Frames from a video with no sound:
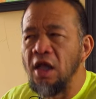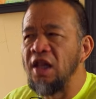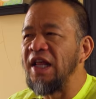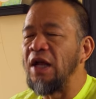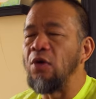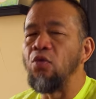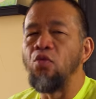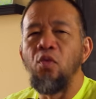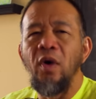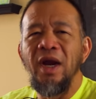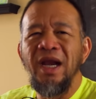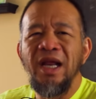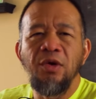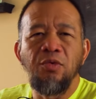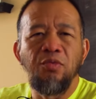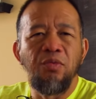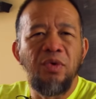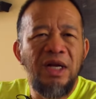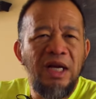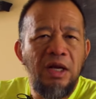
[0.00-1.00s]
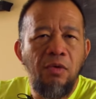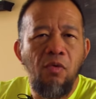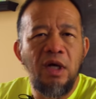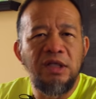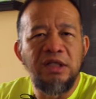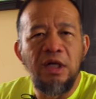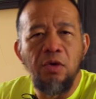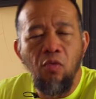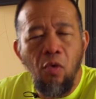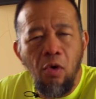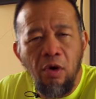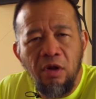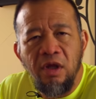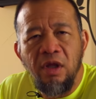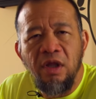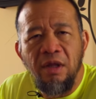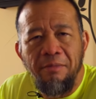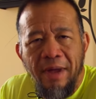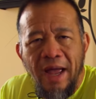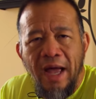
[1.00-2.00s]
that winning really wasn't worth
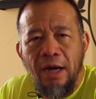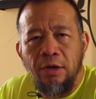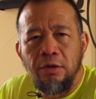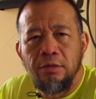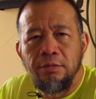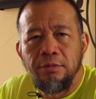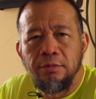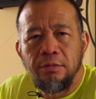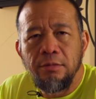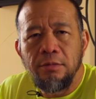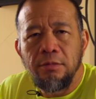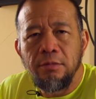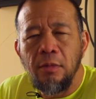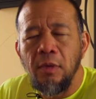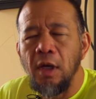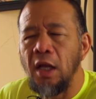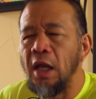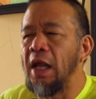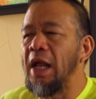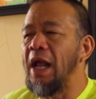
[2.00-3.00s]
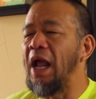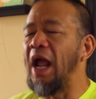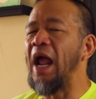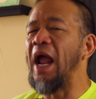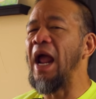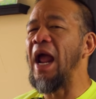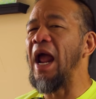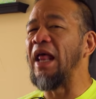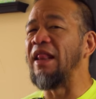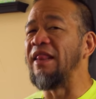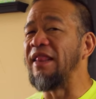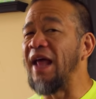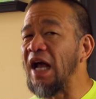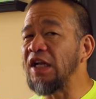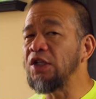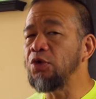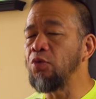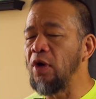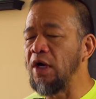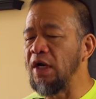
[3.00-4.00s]
the battle. And
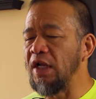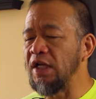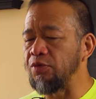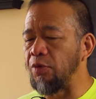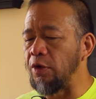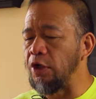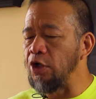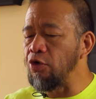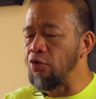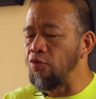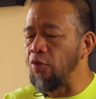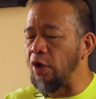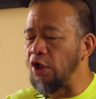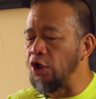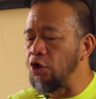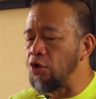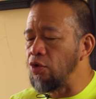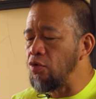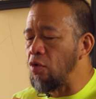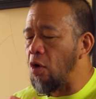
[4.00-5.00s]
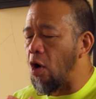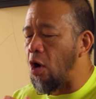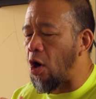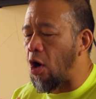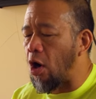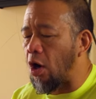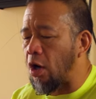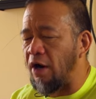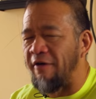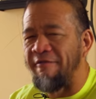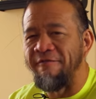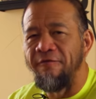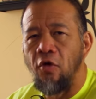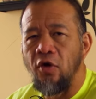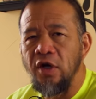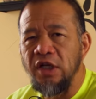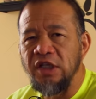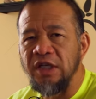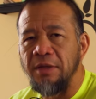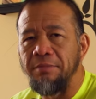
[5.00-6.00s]
that's what it is. When you are a
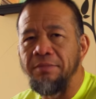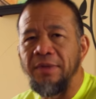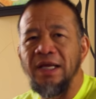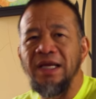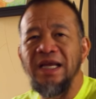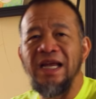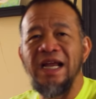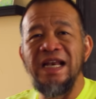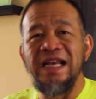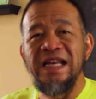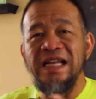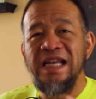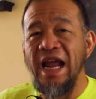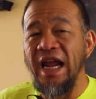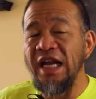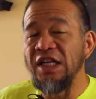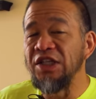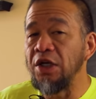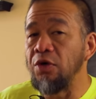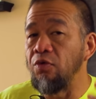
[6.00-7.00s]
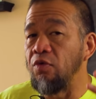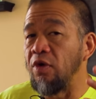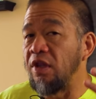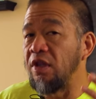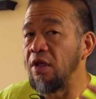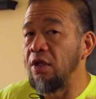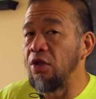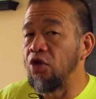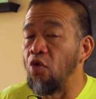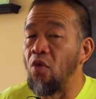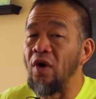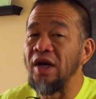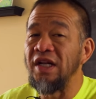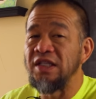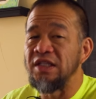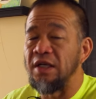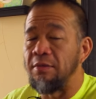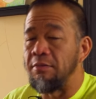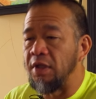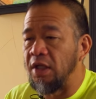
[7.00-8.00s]
40-something engaging with
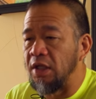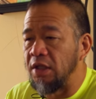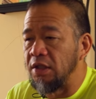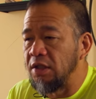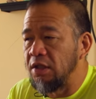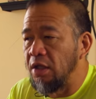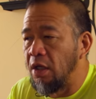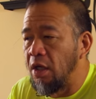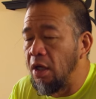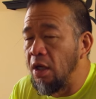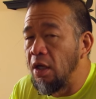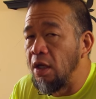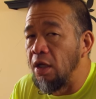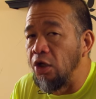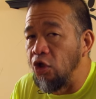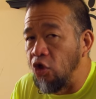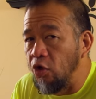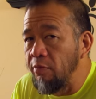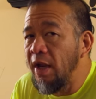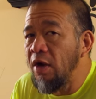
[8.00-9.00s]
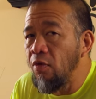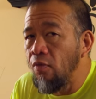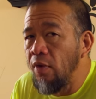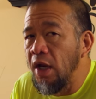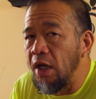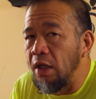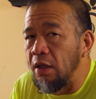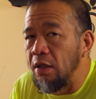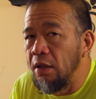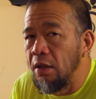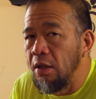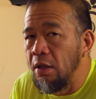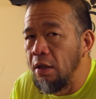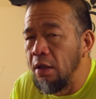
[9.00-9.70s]
20-somethings, you may win,